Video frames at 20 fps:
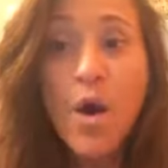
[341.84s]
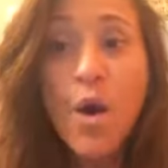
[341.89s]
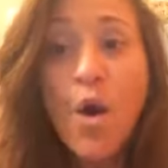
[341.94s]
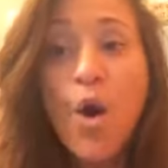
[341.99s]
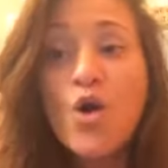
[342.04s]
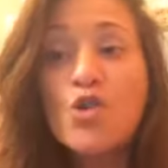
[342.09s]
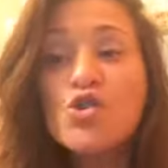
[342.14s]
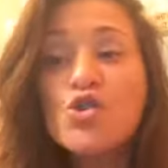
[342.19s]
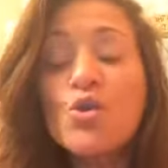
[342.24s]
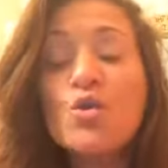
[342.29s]

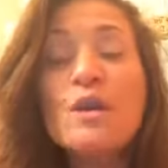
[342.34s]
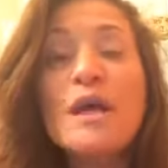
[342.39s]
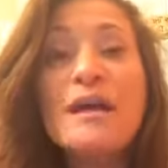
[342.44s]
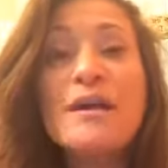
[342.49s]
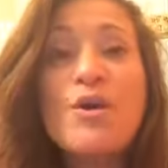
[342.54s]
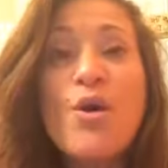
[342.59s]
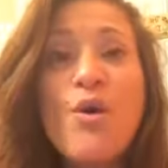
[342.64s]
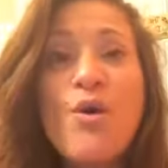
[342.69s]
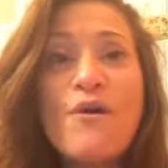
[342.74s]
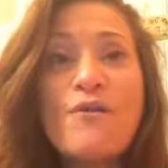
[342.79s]
Also, let
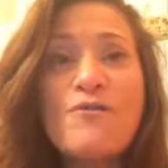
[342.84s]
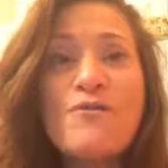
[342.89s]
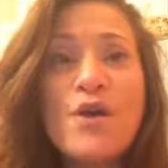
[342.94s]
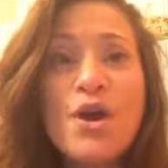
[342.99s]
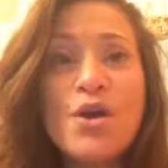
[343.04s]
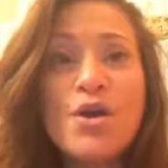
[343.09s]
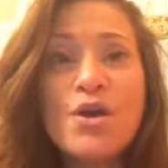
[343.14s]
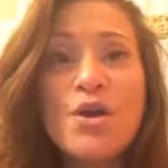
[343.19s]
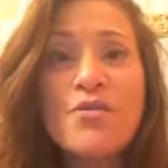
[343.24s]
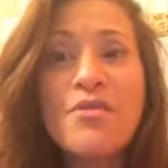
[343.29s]
go of
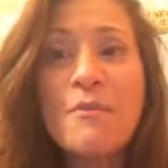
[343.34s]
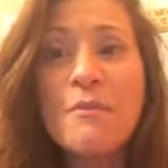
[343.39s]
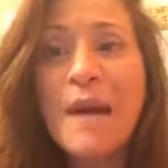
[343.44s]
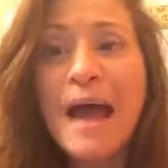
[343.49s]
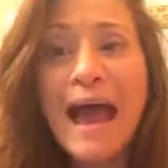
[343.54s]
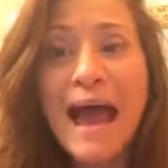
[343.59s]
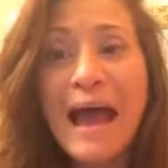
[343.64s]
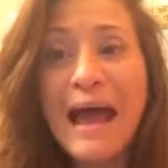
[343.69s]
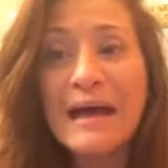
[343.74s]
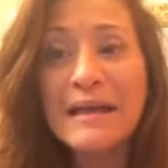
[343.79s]
the
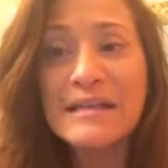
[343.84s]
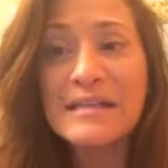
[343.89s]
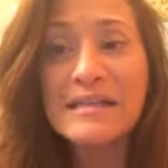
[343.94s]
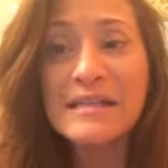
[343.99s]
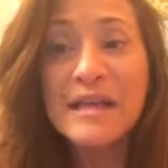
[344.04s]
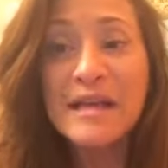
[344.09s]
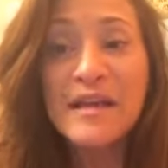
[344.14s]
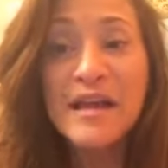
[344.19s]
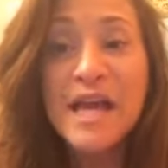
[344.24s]
past.